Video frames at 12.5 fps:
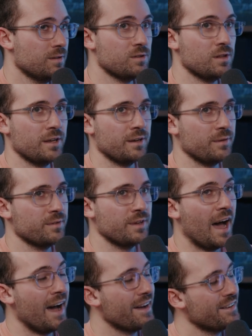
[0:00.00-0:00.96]

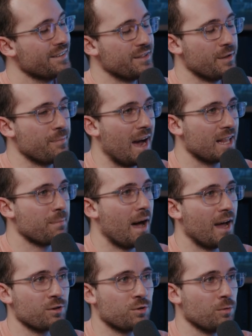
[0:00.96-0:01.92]
the
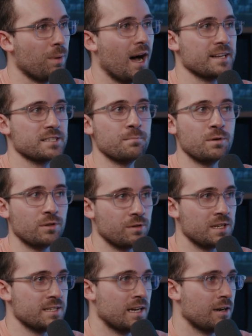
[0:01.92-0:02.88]
mathematical
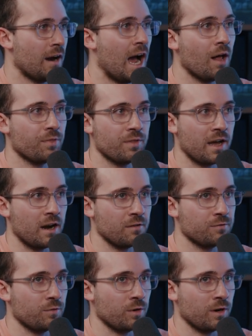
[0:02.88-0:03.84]
possibilities that are out
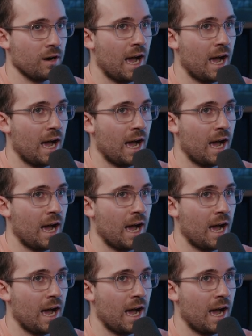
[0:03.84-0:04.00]
there for